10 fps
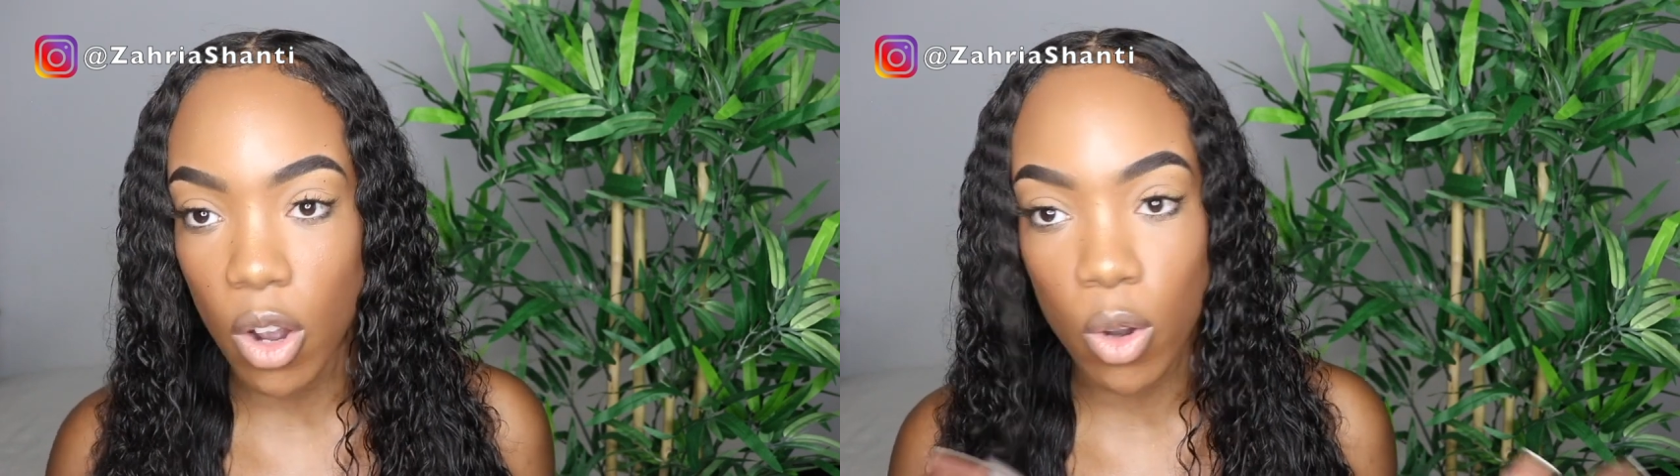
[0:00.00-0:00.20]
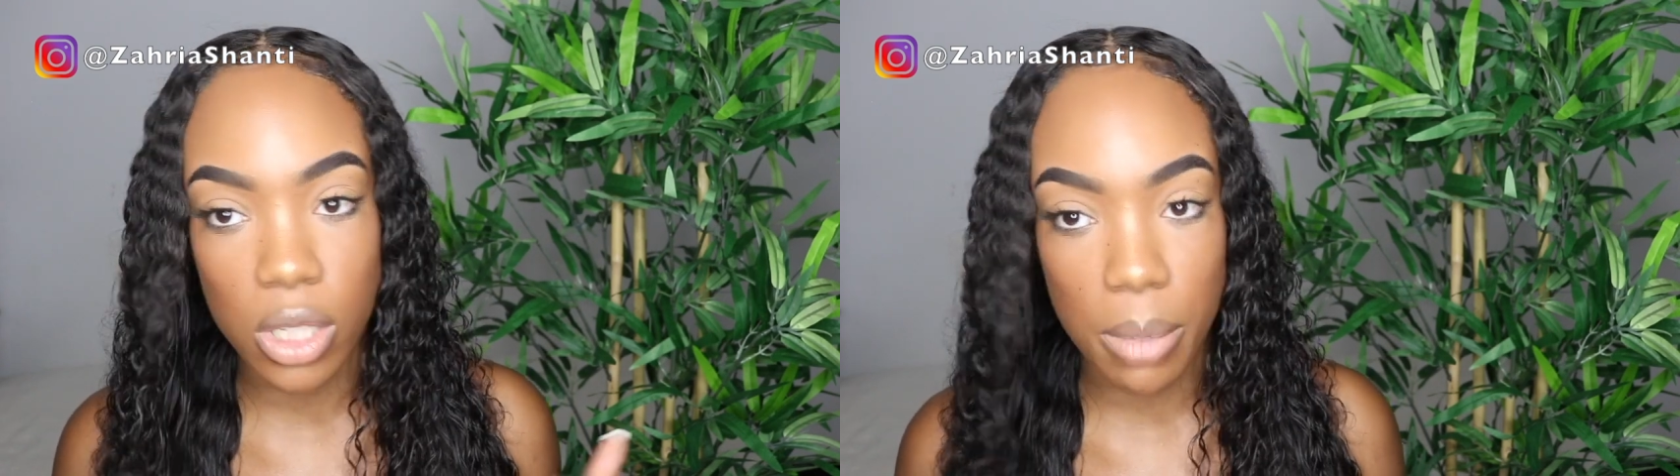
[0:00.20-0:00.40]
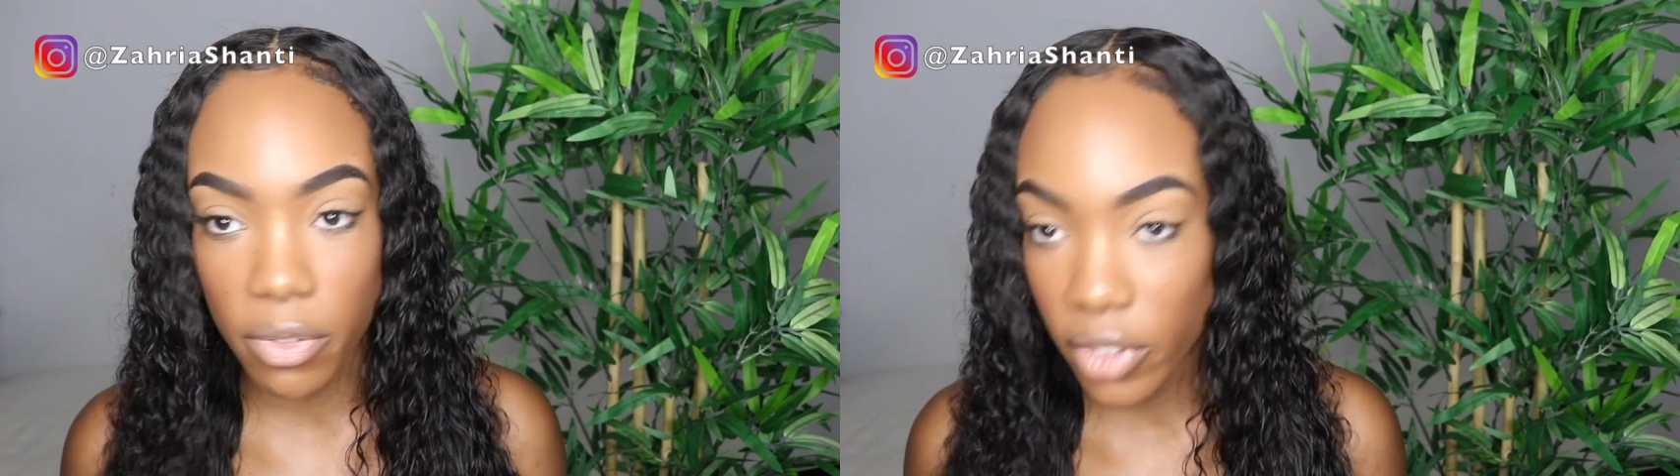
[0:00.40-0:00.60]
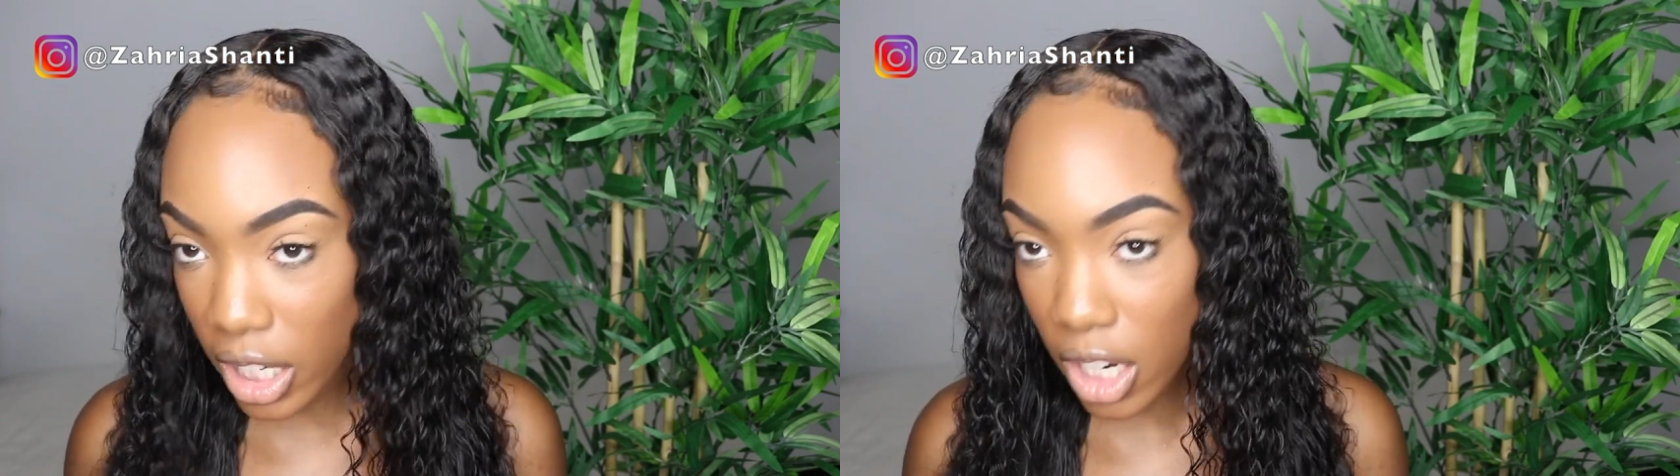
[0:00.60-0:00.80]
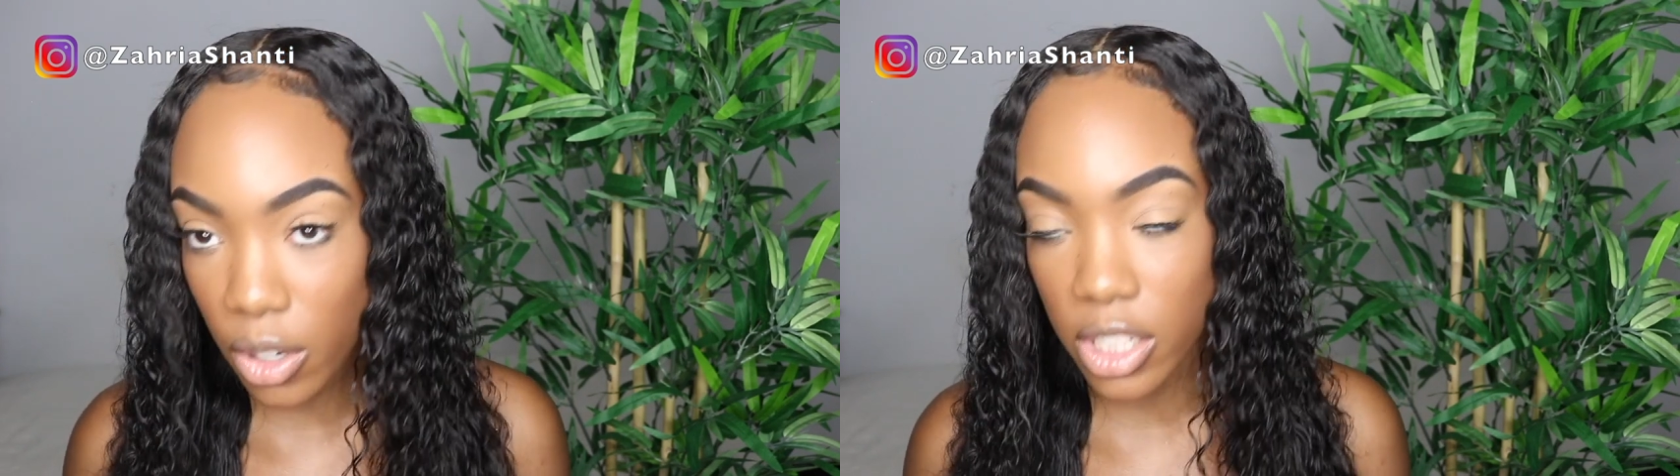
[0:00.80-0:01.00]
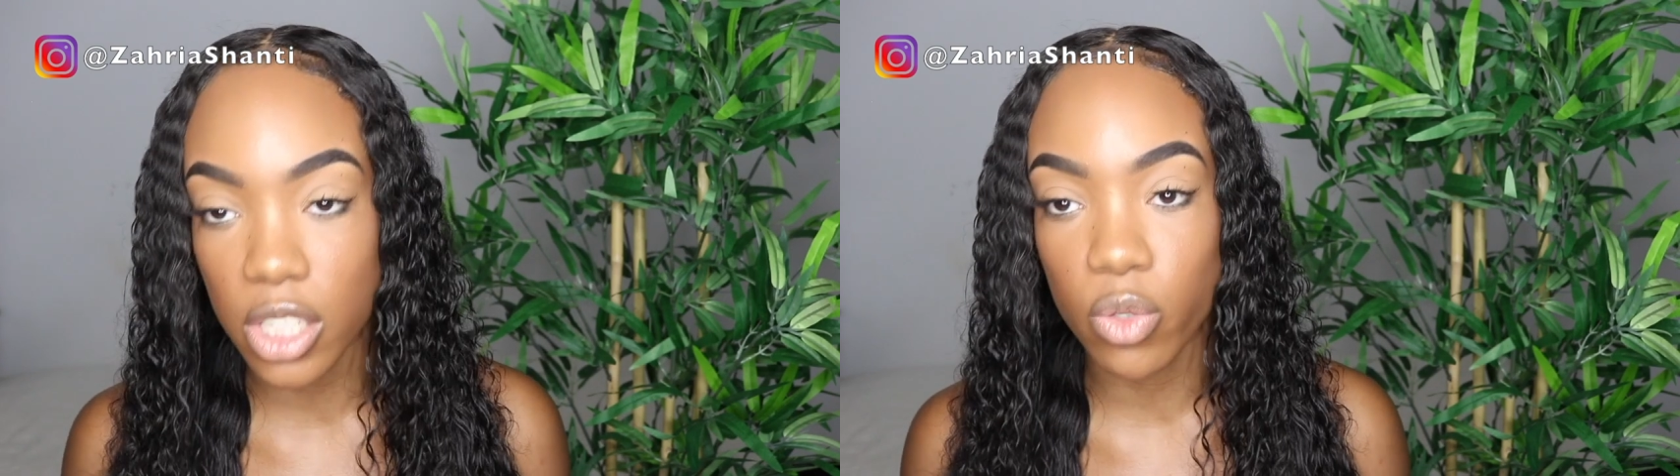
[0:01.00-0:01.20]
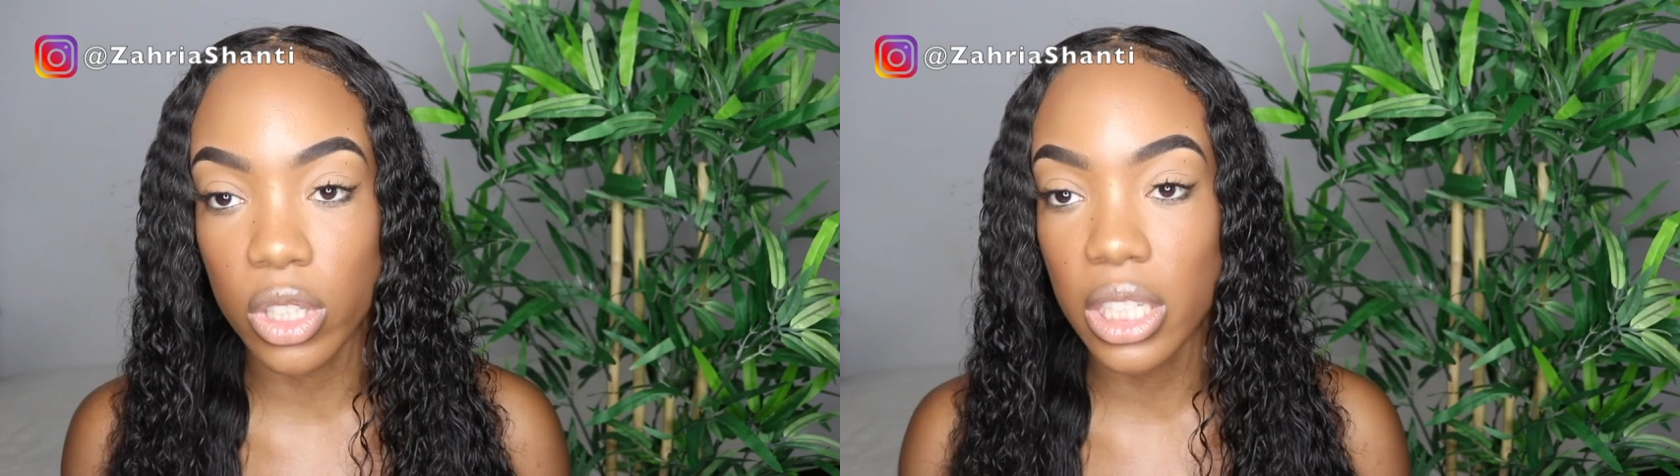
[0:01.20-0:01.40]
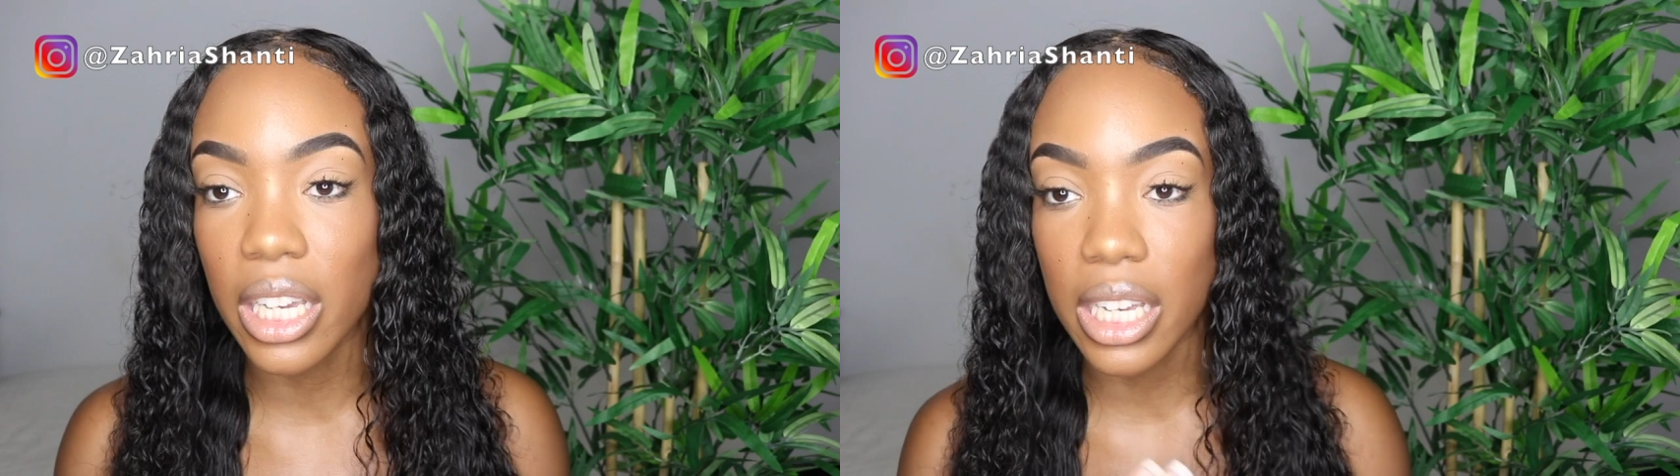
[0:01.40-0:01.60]
a whole separate video and just
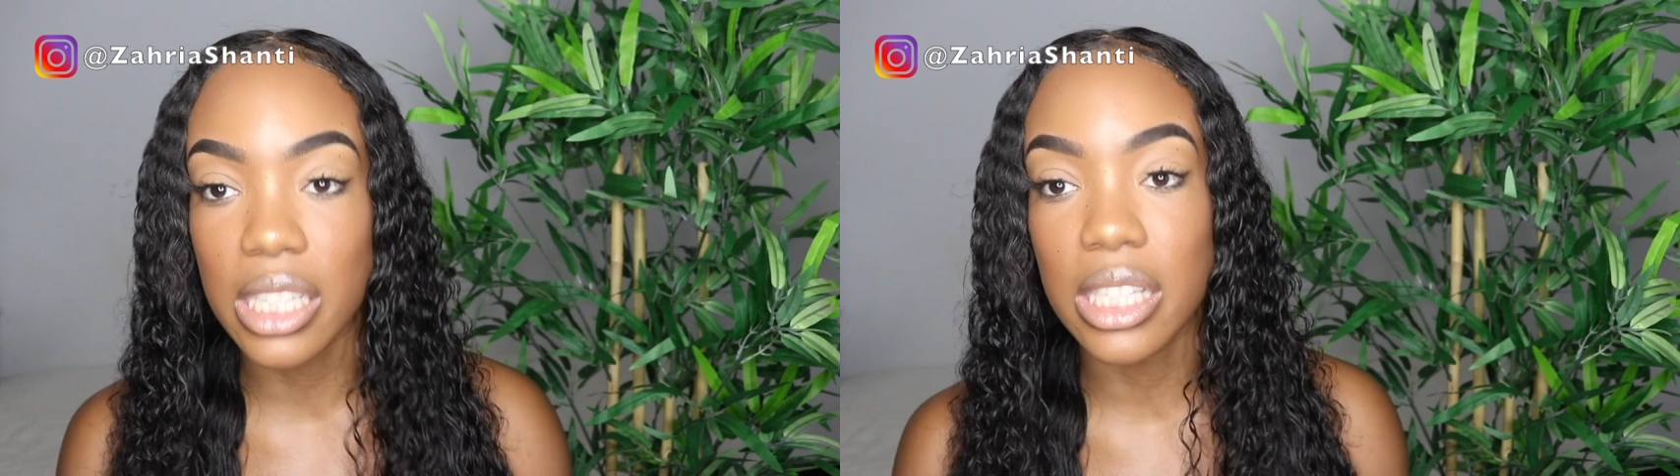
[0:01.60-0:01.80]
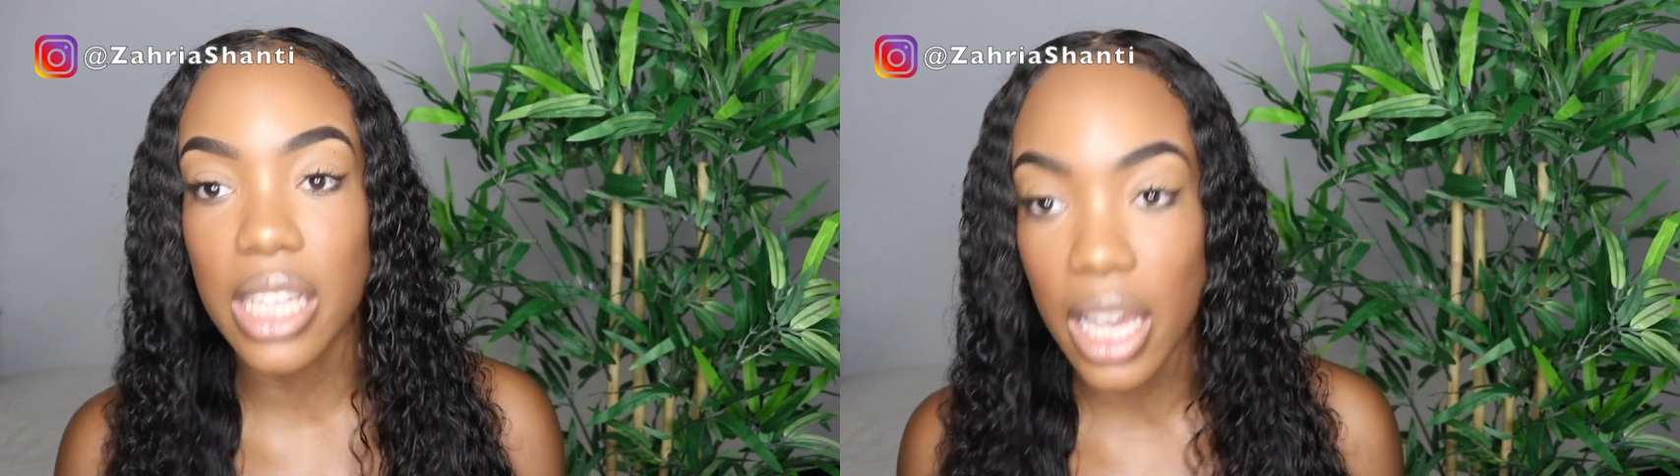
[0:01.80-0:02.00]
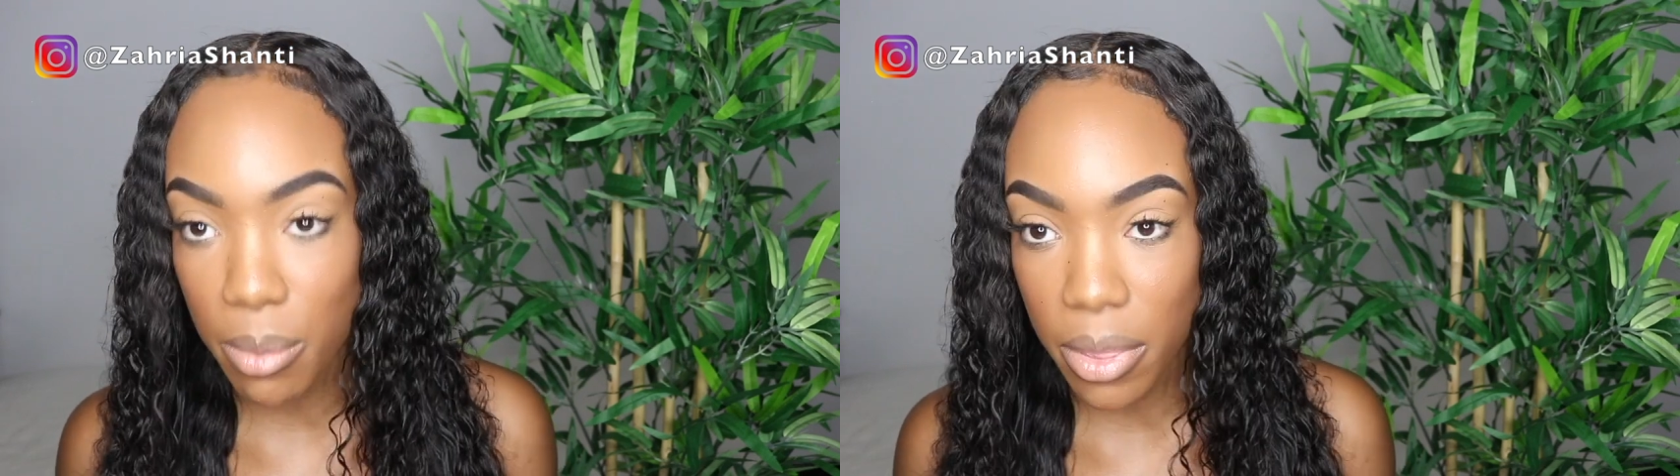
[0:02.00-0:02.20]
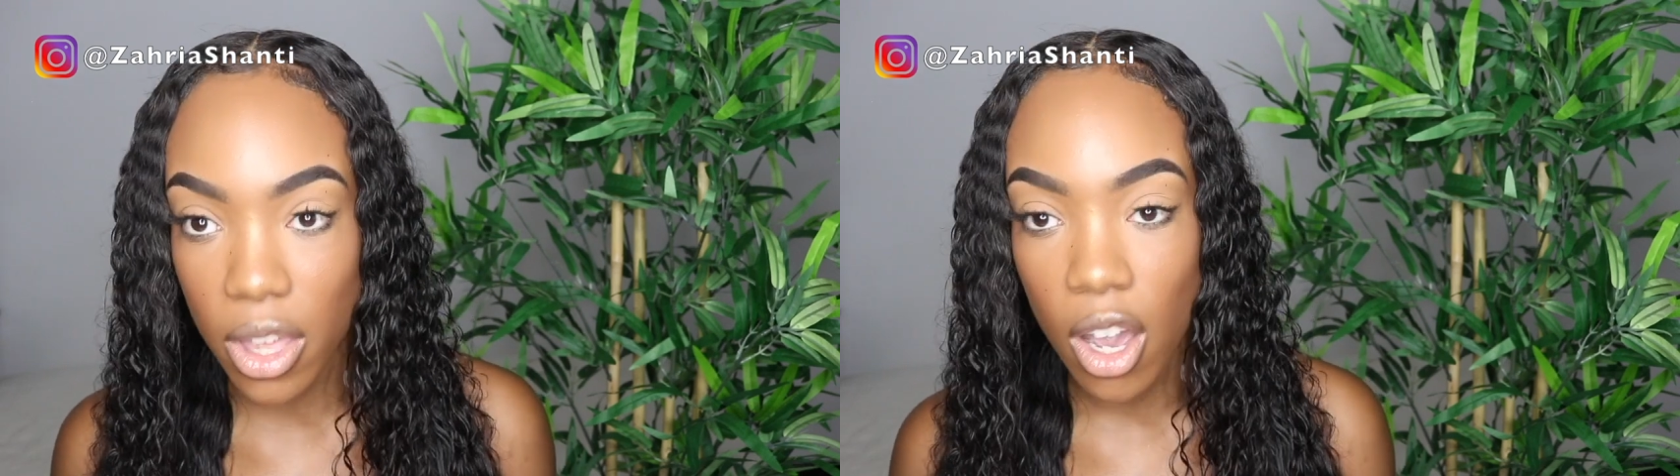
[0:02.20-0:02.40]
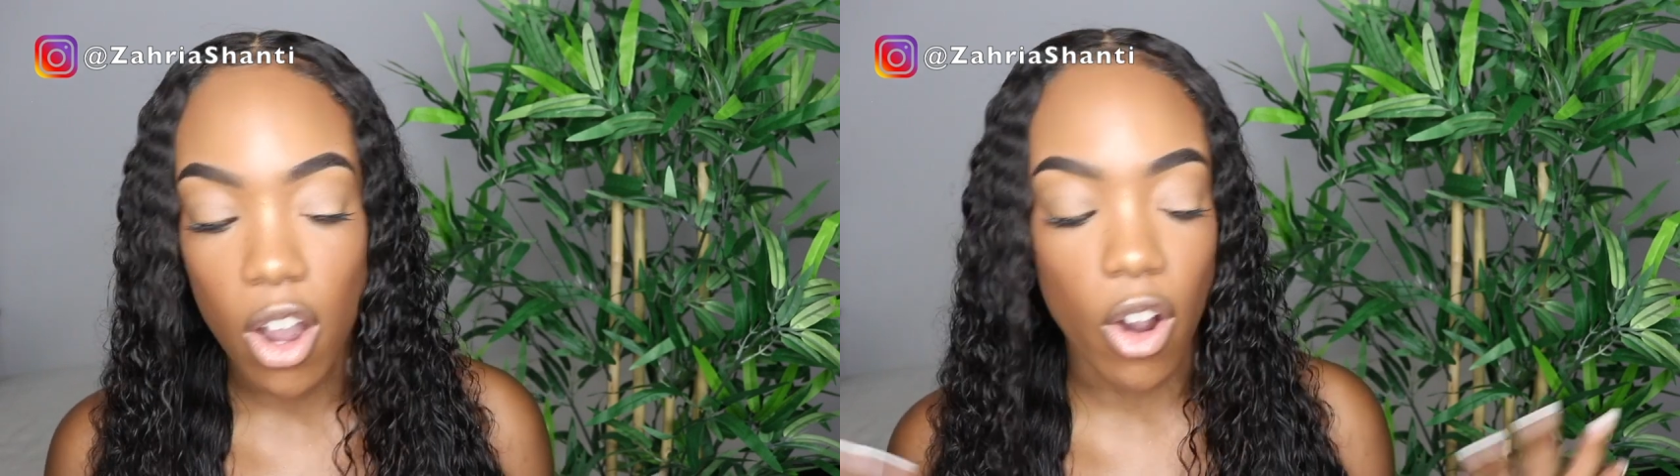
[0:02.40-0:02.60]
really get in depth